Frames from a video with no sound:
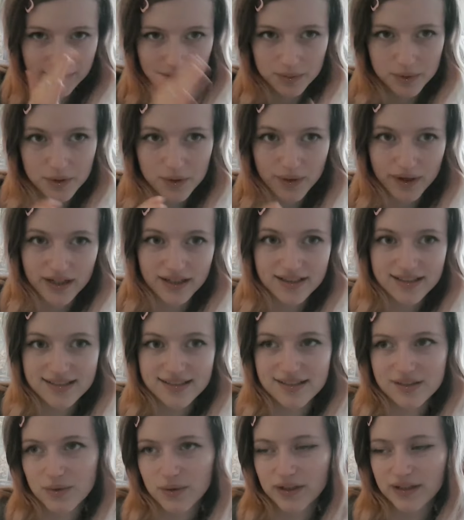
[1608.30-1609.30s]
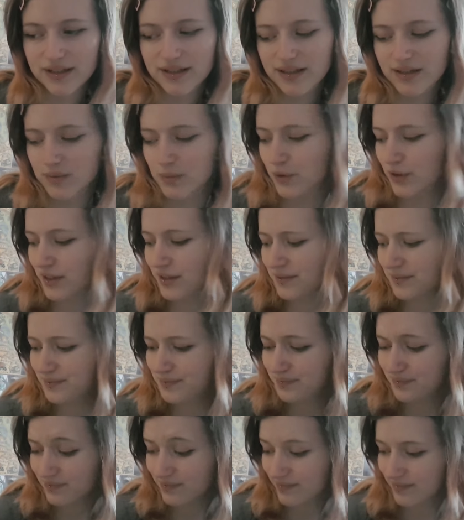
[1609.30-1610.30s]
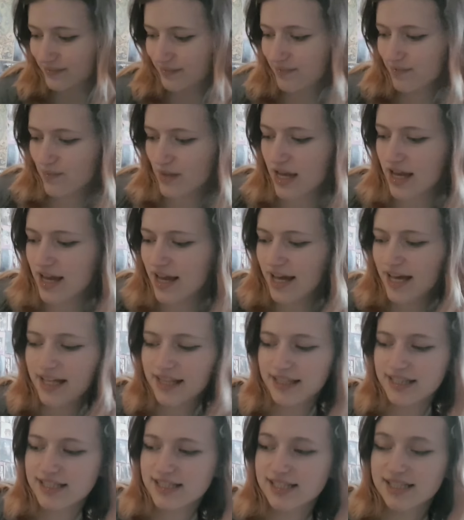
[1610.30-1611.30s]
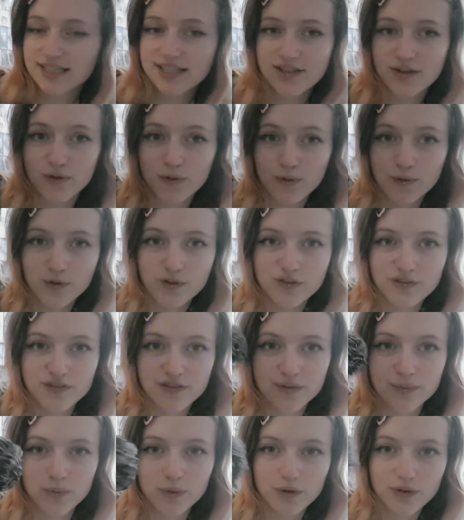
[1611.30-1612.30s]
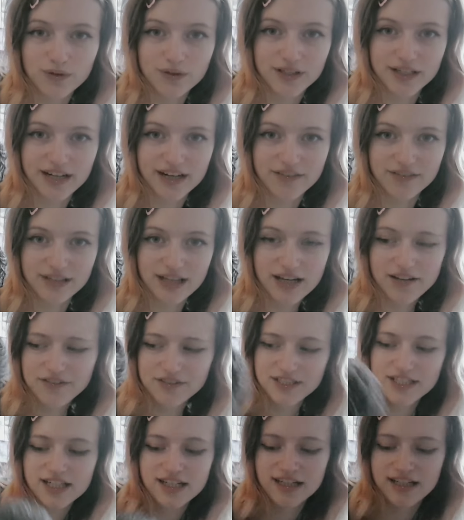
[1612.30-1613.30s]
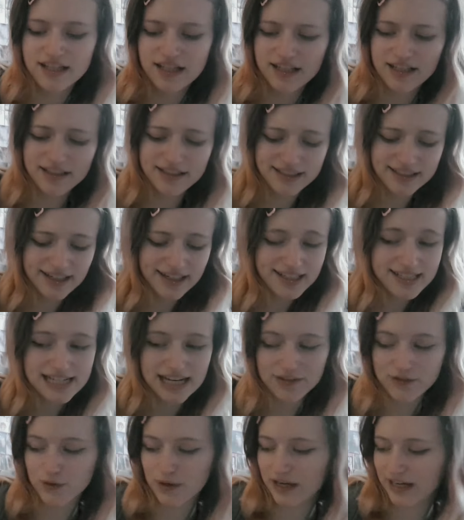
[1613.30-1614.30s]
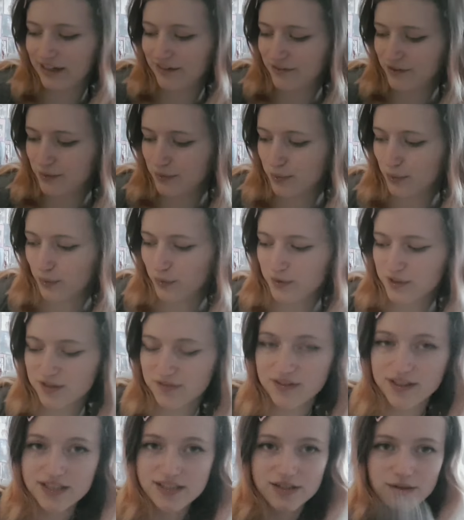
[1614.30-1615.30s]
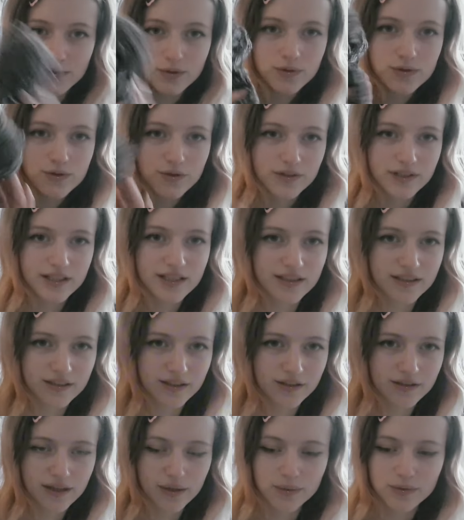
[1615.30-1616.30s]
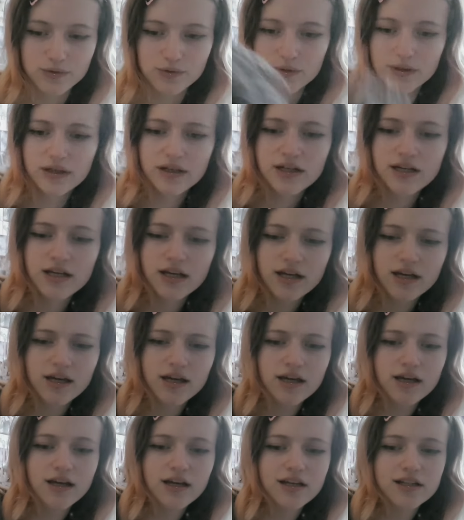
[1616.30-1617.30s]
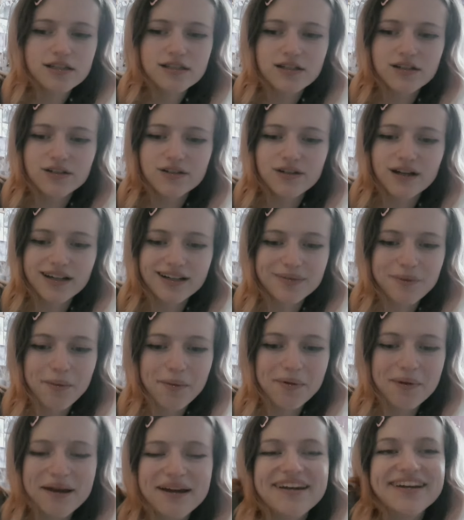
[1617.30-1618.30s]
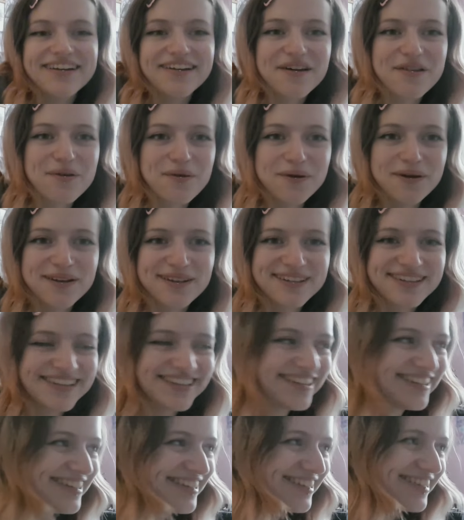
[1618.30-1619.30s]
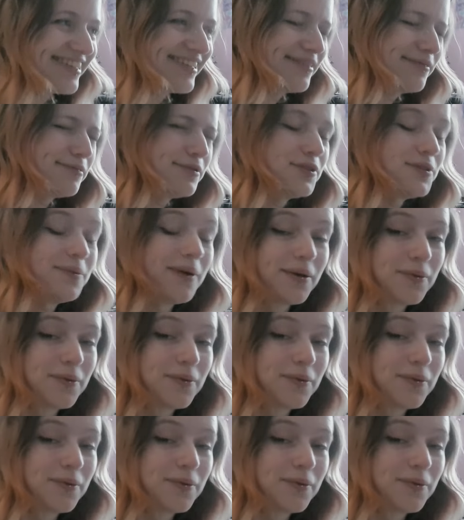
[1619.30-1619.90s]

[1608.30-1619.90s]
bit quiet because it's quite early in the morning. This is all of the wool that I have left. I think I actually have quite a few balls of this as well. Sorry, there you go, that one as well. So I could probably make another one. Do I